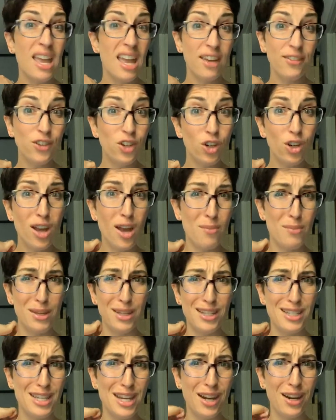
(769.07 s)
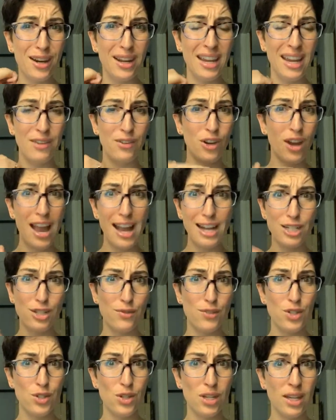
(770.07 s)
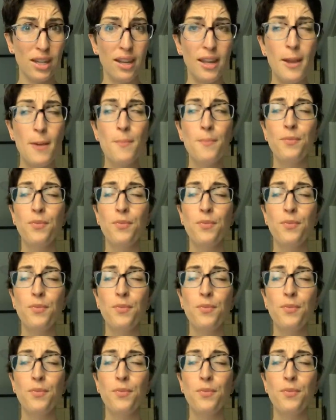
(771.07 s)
If you're a military, if you're active duty,